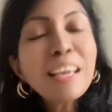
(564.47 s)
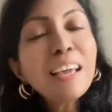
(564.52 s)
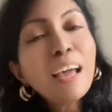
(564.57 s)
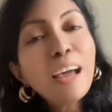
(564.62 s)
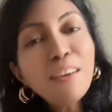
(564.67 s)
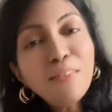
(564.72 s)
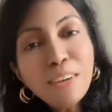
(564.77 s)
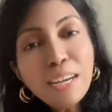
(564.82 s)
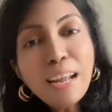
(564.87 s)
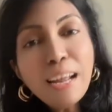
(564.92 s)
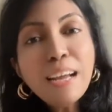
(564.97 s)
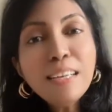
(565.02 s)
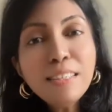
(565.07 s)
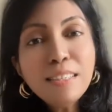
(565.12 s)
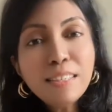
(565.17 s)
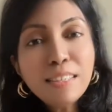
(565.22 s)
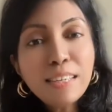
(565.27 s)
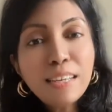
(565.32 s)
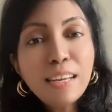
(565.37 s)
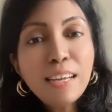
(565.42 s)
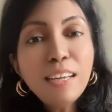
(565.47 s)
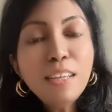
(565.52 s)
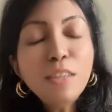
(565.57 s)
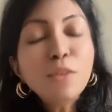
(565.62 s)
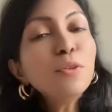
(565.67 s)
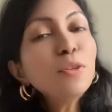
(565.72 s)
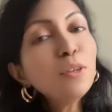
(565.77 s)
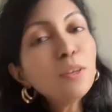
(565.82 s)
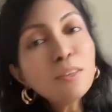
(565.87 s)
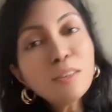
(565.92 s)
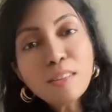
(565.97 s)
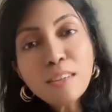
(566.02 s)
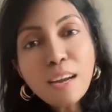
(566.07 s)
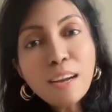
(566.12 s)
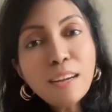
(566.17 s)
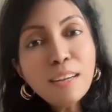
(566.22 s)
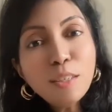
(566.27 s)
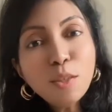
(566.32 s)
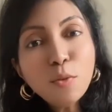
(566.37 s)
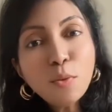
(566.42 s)
Have a nice day. Do your
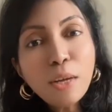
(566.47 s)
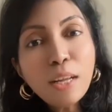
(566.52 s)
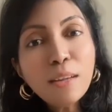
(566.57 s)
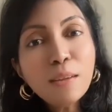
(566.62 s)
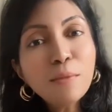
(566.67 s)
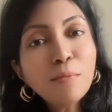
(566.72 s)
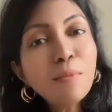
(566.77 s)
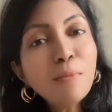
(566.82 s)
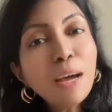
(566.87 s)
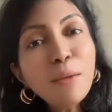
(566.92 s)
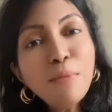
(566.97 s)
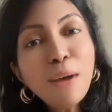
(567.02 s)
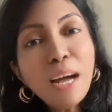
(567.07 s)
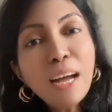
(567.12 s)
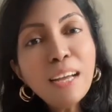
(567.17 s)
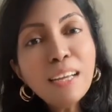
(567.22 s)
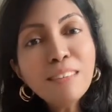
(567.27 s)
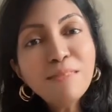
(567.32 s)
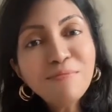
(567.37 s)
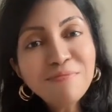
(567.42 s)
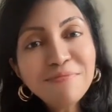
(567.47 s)
studies well. Bye bye.